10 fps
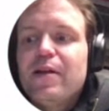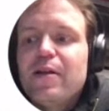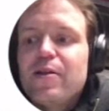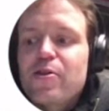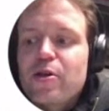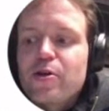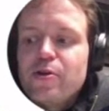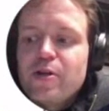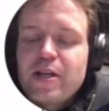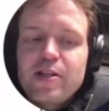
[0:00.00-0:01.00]
So
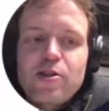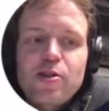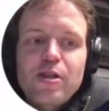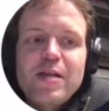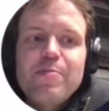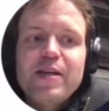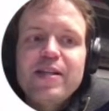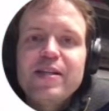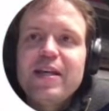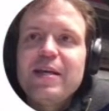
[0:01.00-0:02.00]
you can sleep
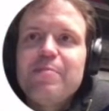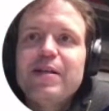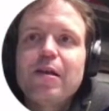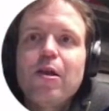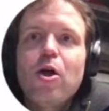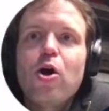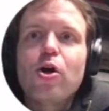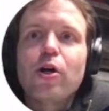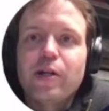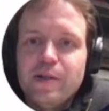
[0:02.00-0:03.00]
in a bit longer.